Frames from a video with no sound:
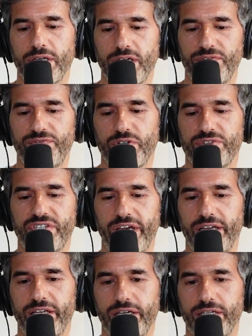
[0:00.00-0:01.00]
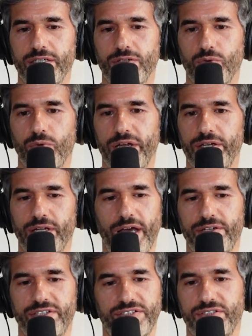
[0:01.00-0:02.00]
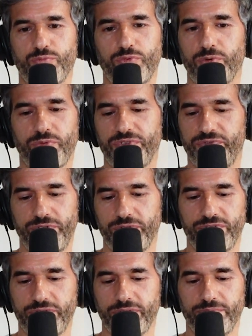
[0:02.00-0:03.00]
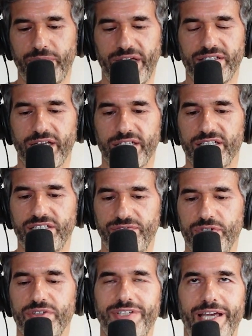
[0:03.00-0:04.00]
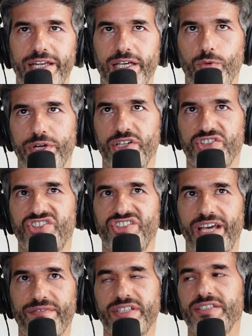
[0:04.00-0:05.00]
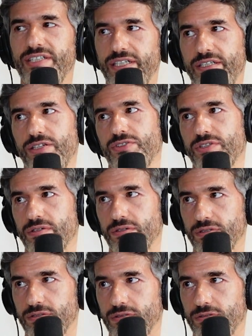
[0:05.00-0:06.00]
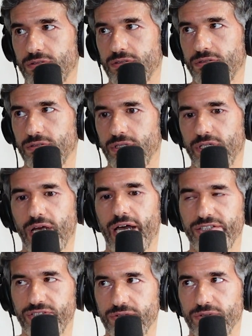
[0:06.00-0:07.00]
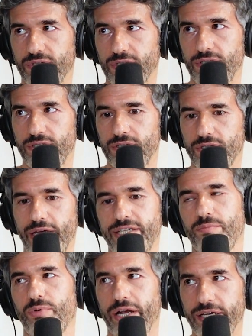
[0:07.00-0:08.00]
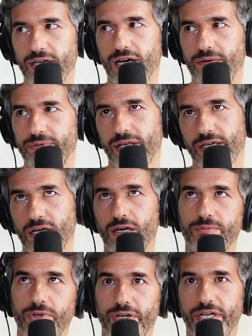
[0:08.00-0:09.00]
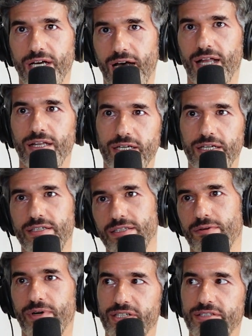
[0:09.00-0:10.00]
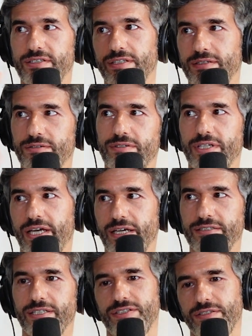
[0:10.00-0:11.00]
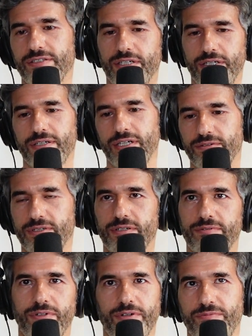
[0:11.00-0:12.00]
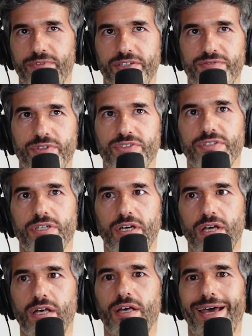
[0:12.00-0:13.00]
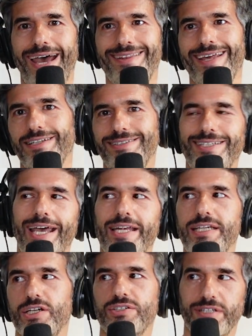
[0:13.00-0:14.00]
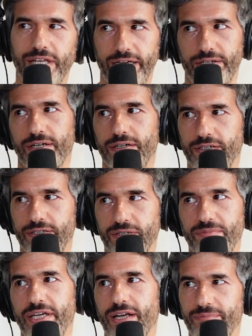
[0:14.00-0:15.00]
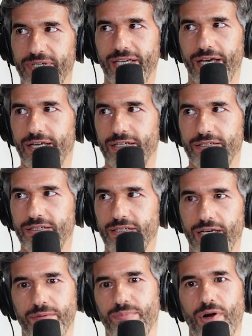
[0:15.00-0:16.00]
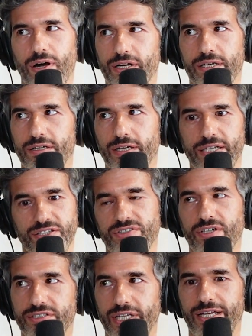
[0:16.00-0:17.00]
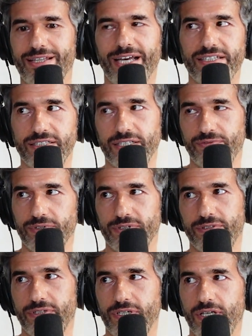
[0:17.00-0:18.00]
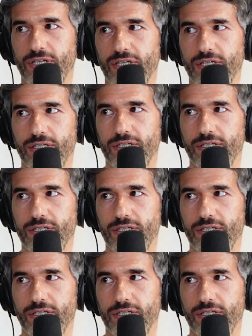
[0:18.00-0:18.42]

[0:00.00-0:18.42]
If you're dating when, I just refuse to bend on this. If you're dating when you're seventeen years old in high school mm. and you break up, you're like, oh, I'm going to college. I want to see new things. And she's like, all right, whatever, or vice versa. And then ten years later, you meet up again at a party and you start dating. That's different. Yeah.